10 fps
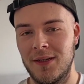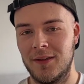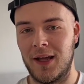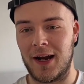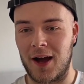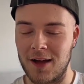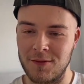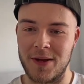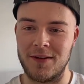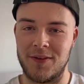And I haven't
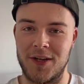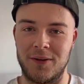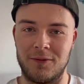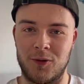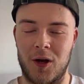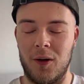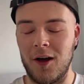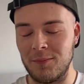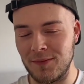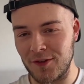made a video in a while. I've
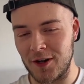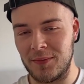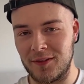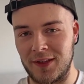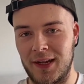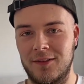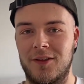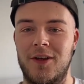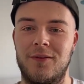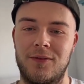been very busy
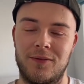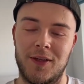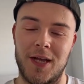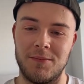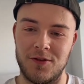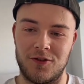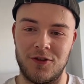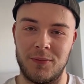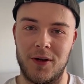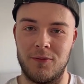outside of YouTube
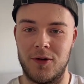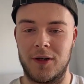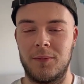and at work.